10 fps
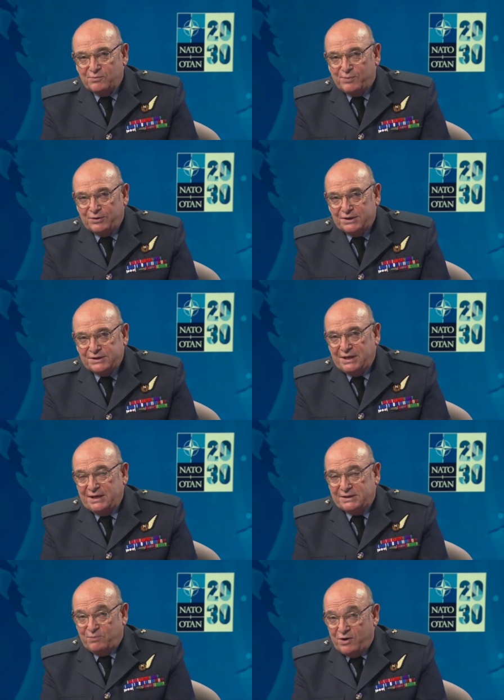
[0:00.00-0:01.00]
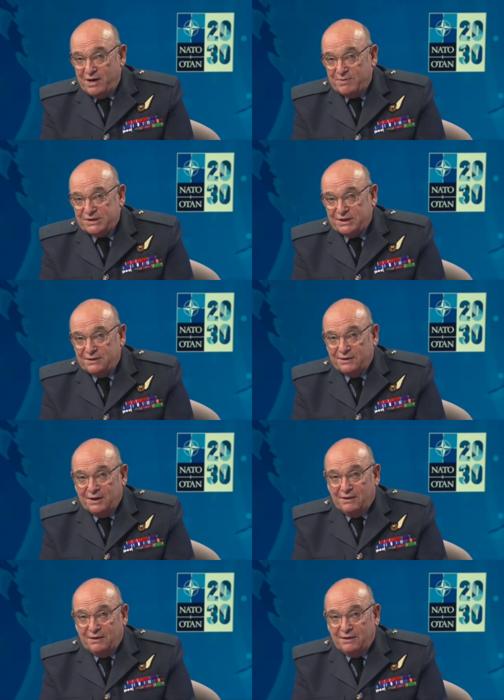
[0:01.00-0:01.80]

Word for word: bodies is prohibited